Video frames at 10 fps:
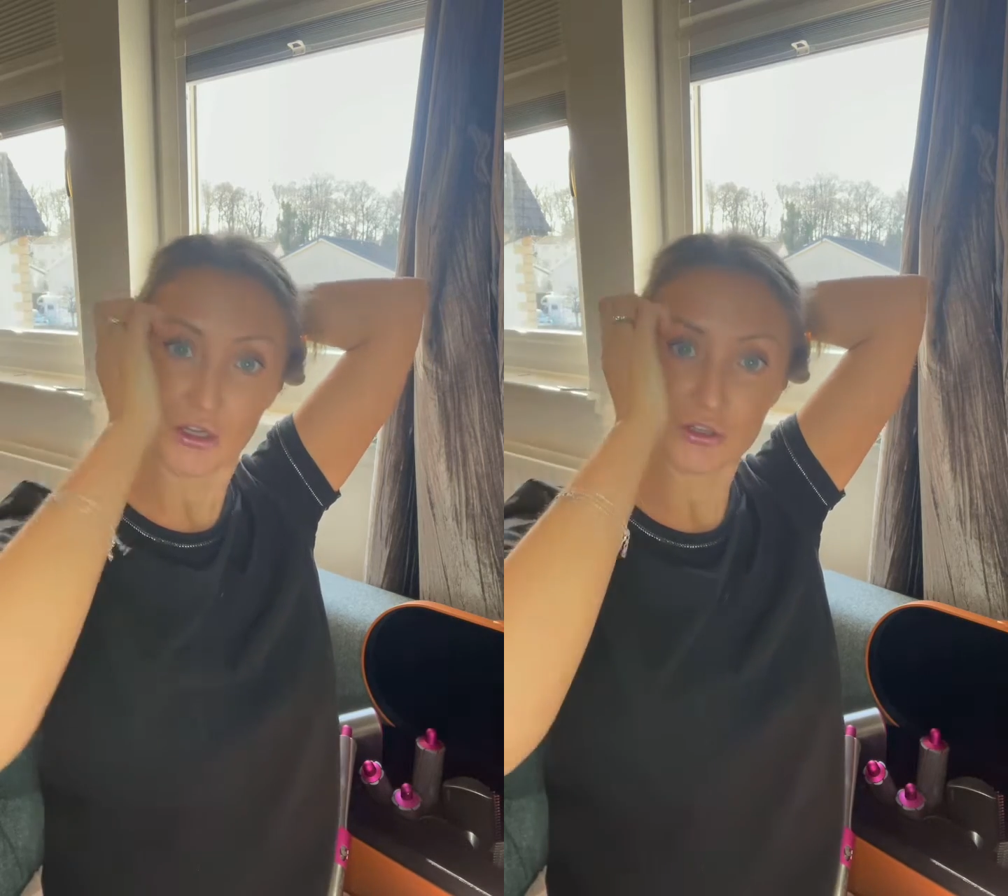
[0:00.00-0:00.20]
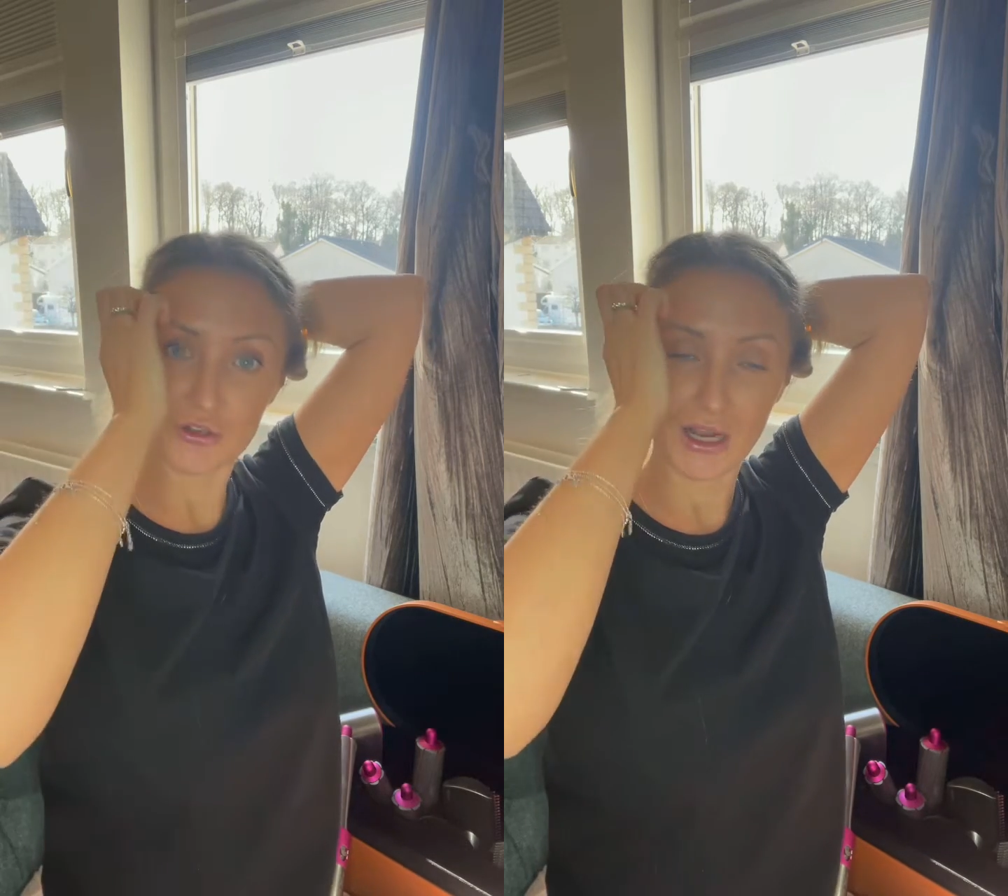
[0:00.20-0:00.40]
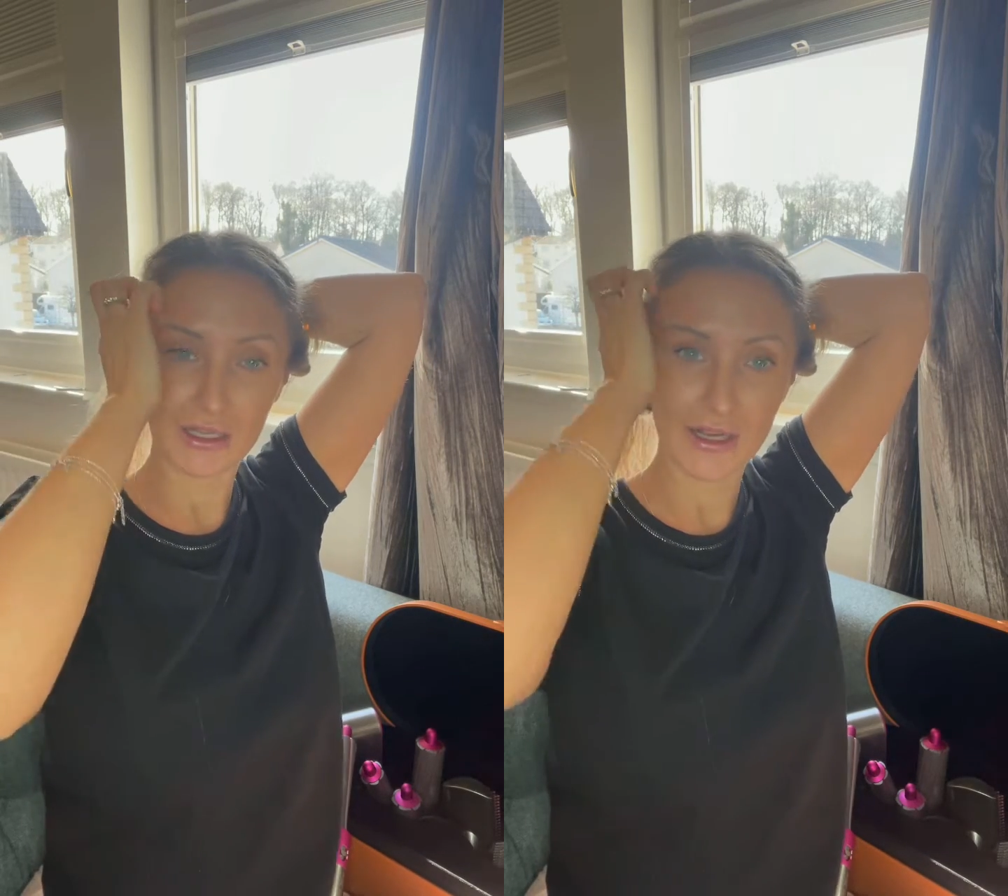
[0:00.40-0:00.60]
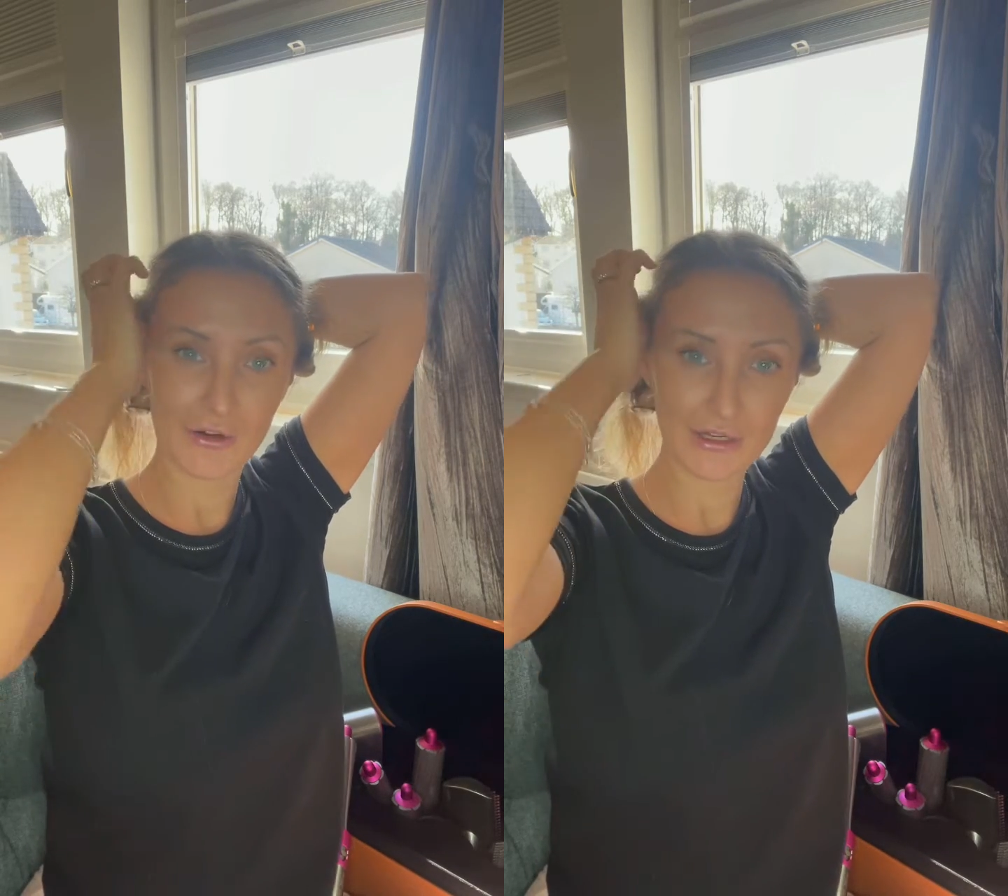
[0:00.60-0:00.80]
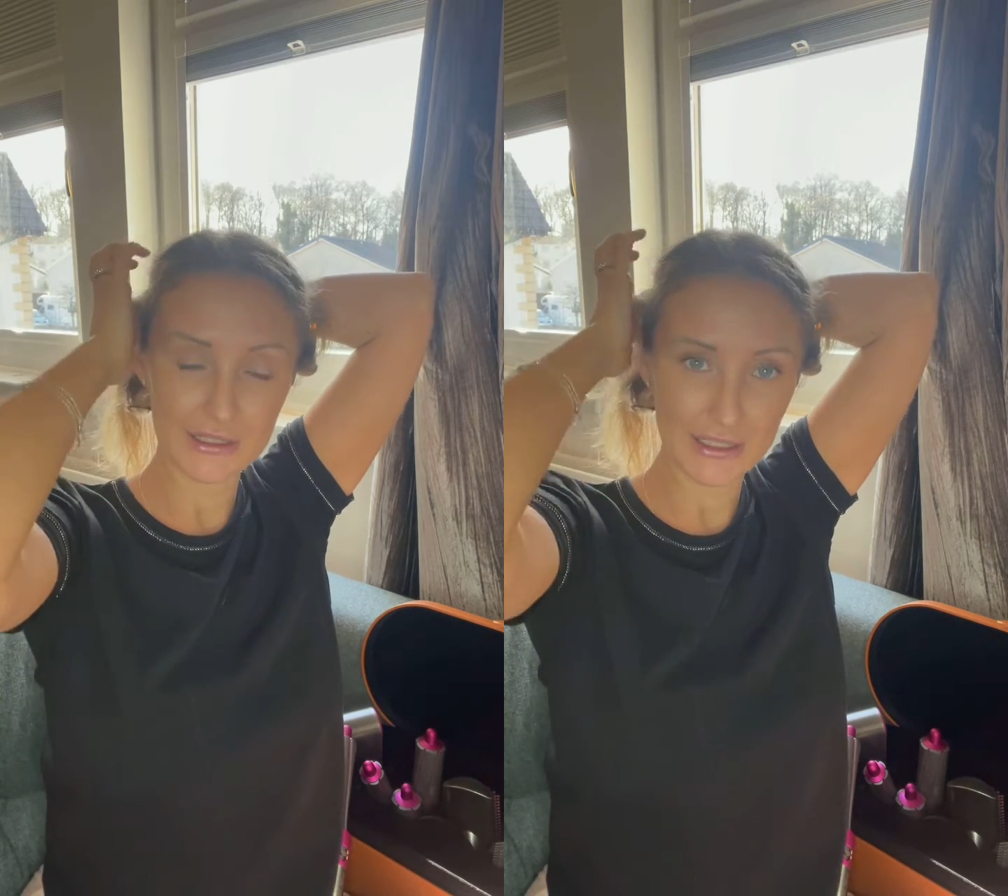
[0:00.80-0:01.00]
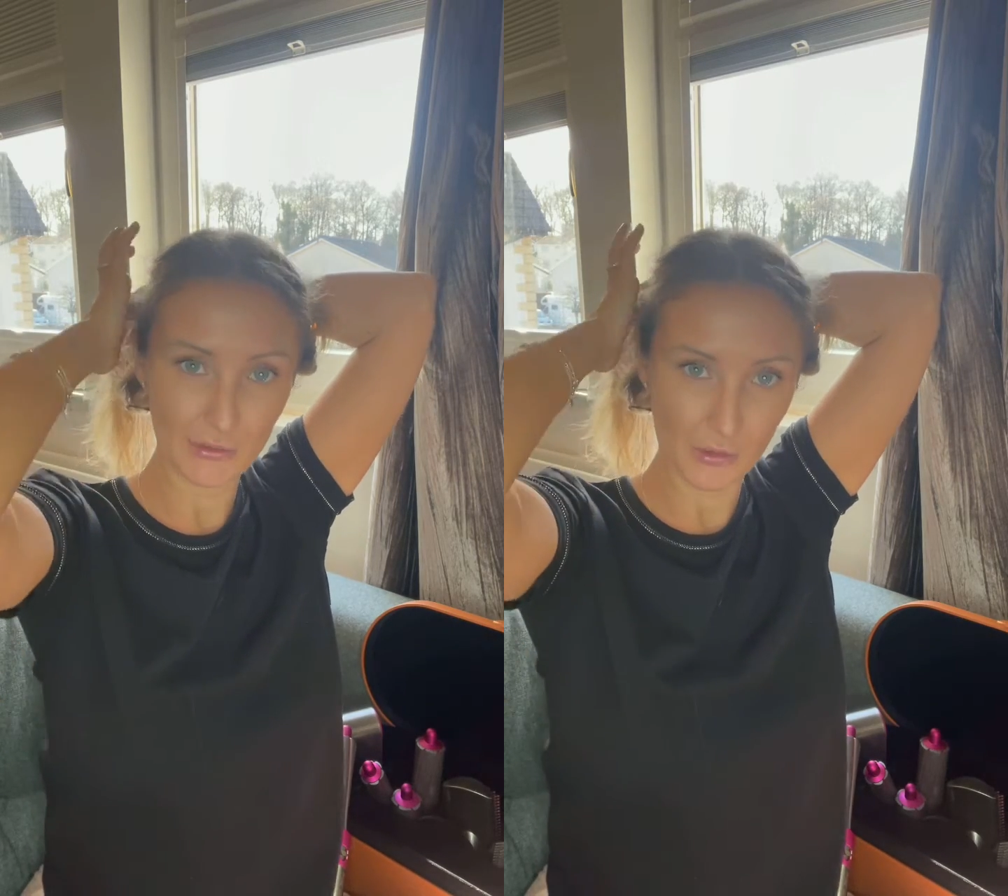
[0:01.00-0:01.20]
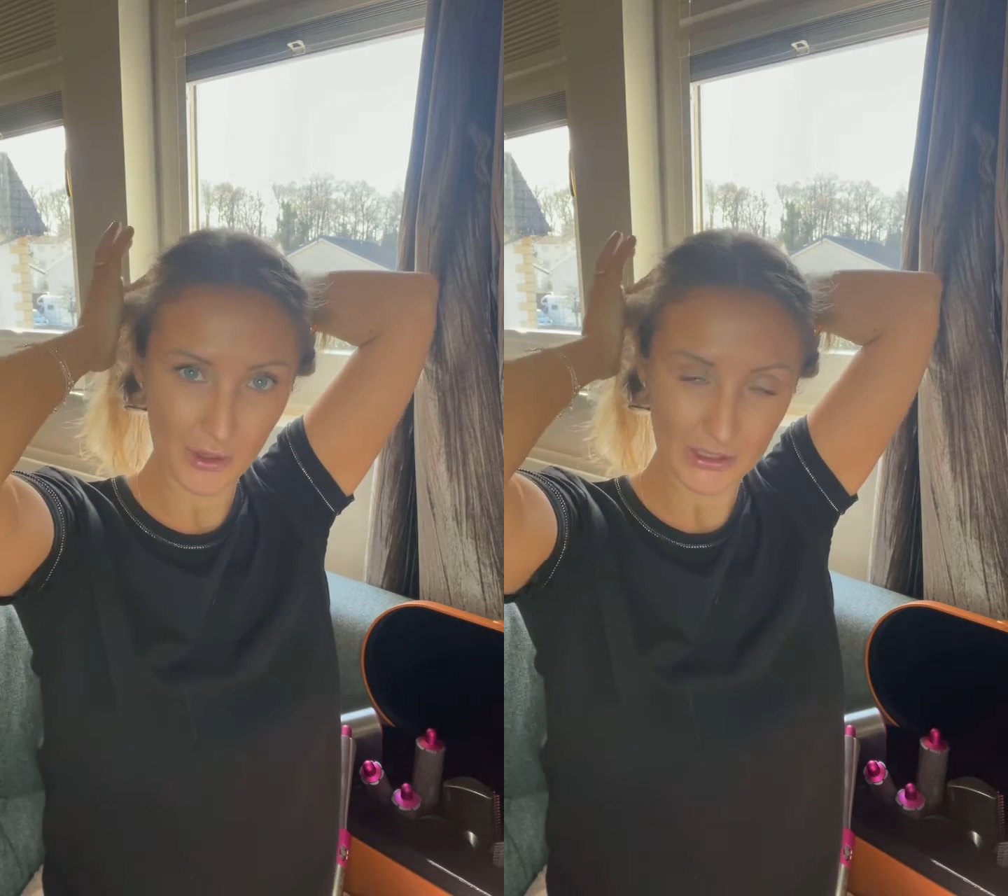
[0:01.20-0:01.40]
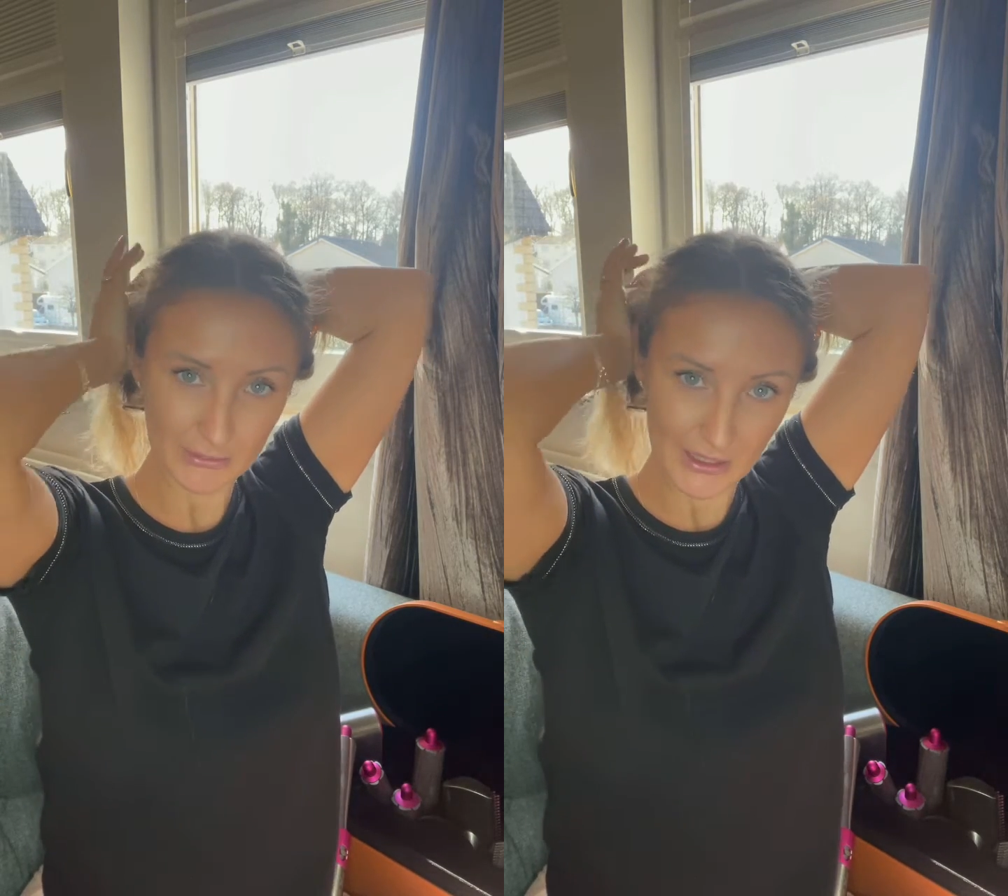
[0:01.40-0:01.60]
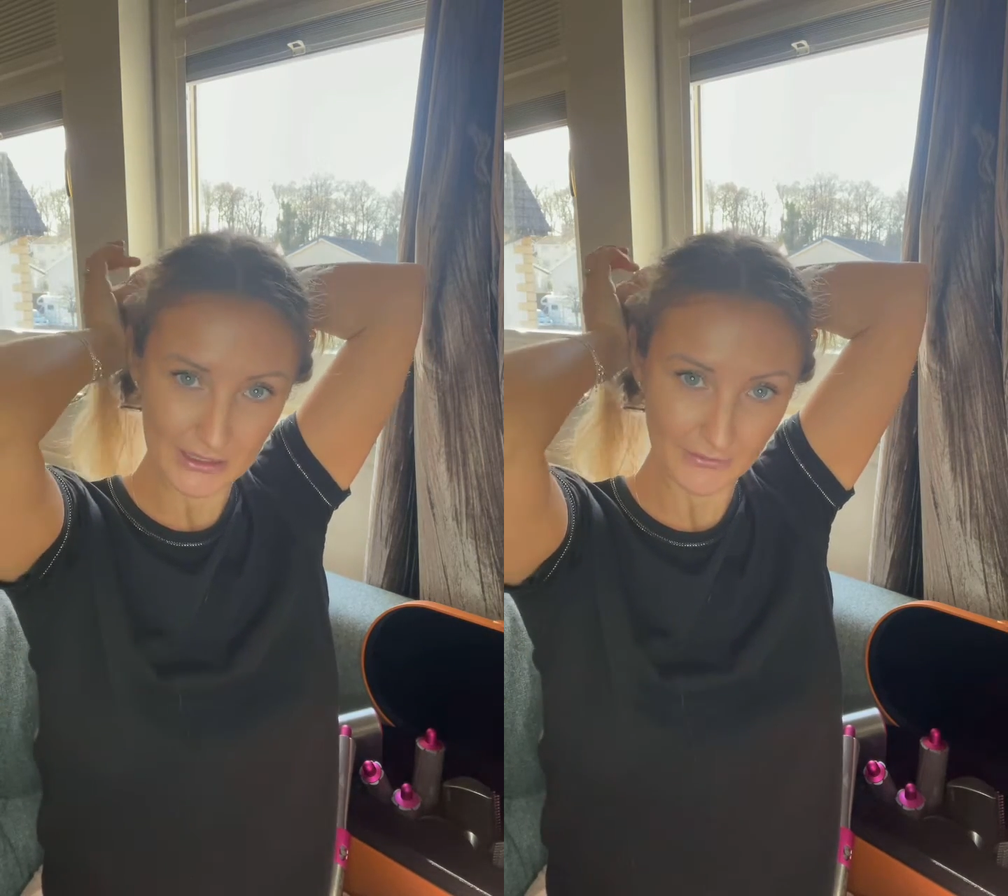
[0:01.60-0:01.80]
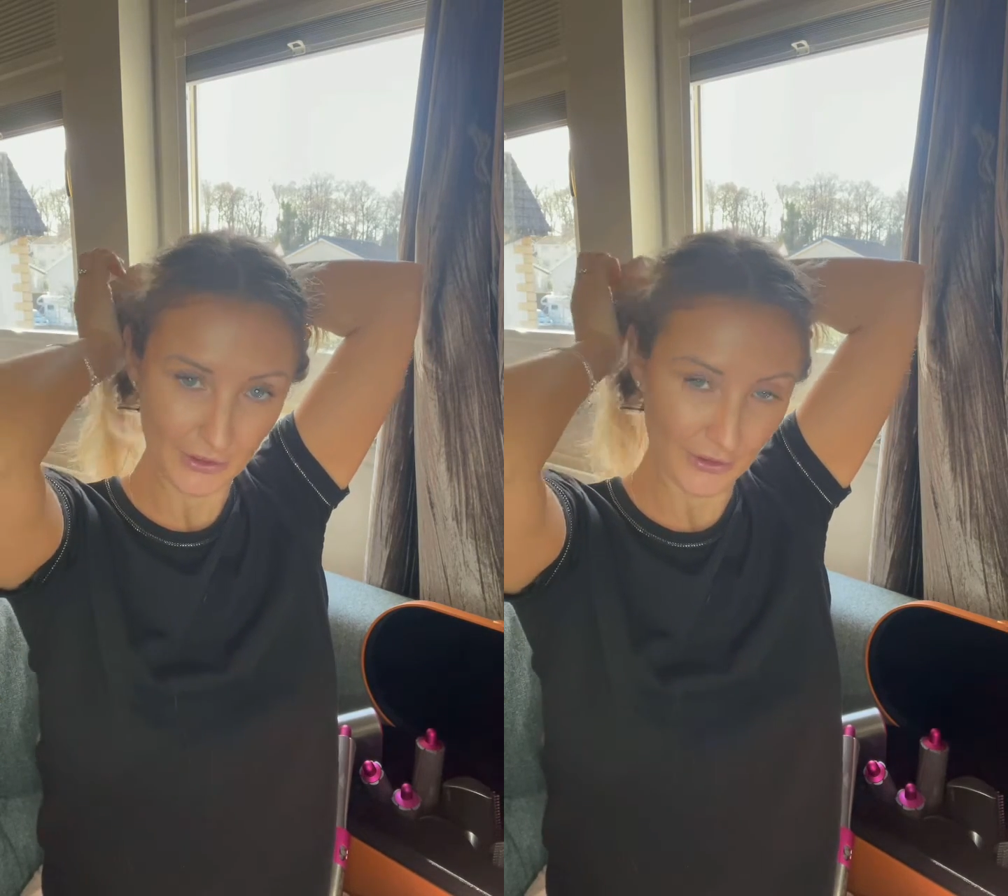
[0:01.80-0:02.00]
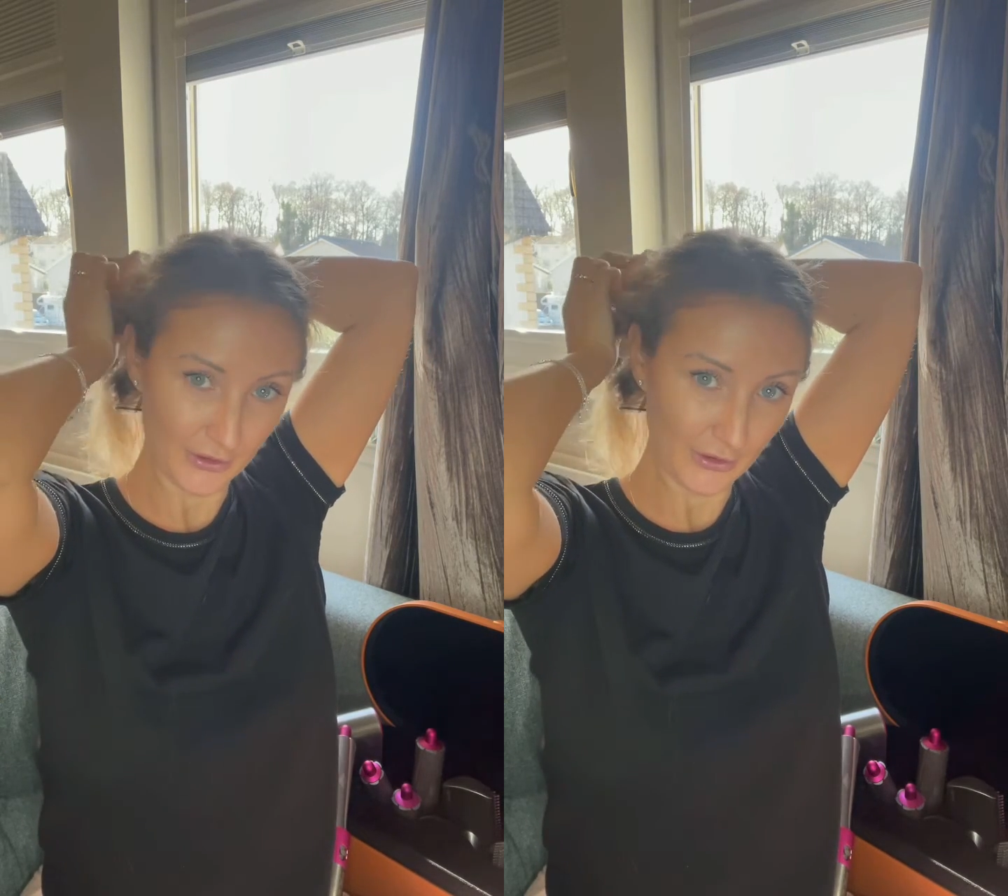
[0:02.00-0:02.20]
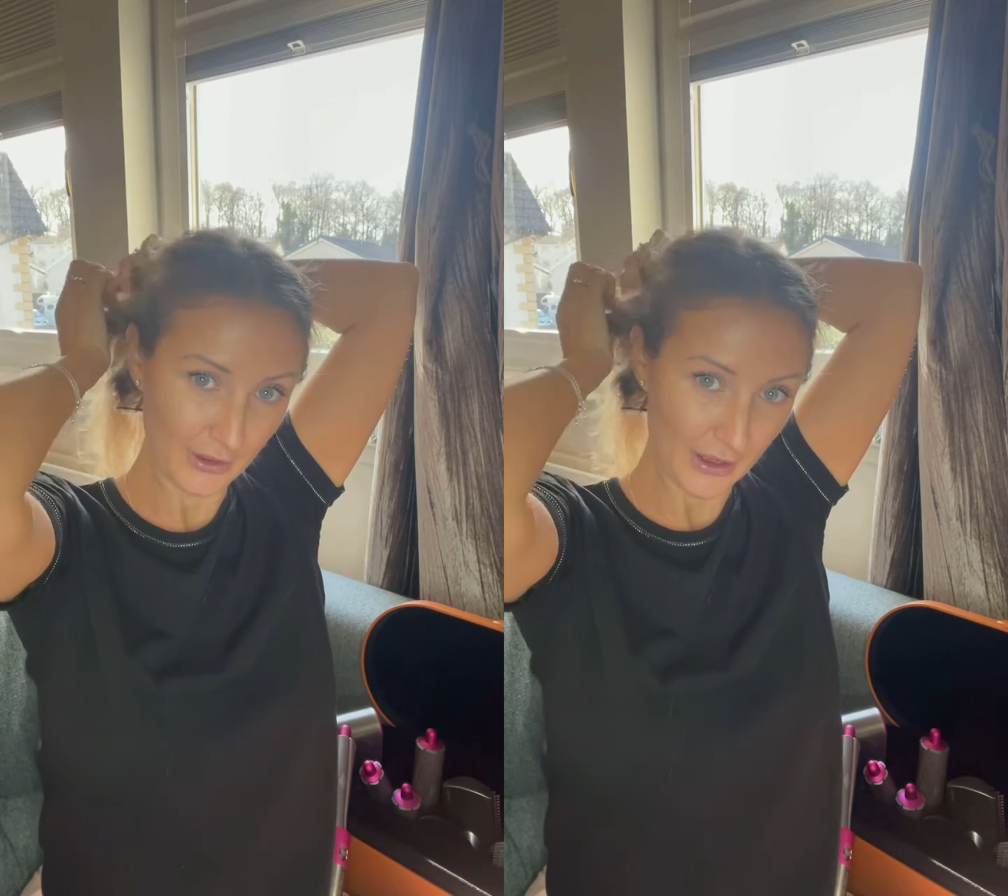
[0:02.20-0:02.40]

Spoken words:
trial and error and see what works best for you.